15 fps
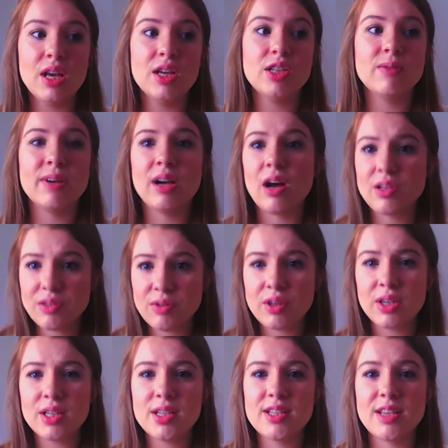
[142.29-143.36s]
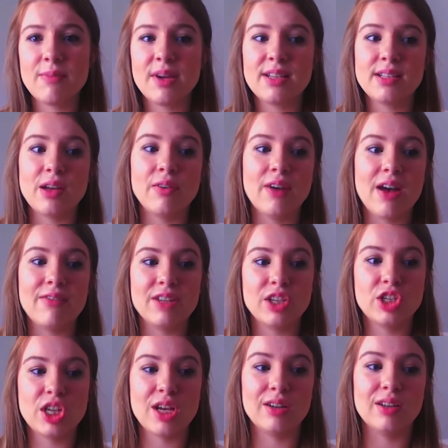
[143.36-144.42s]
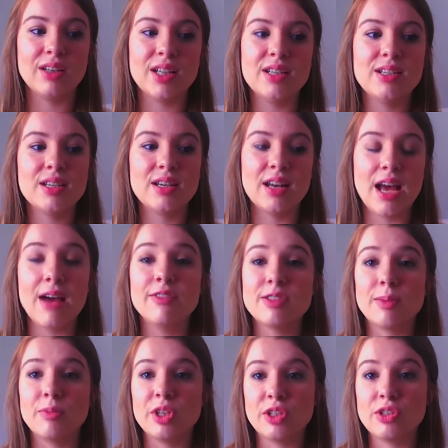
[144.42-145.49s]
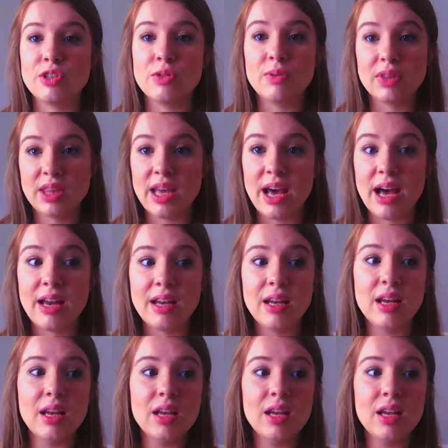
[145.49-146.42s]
so I also couldn't see myself having a channel that didn't have something to do with that.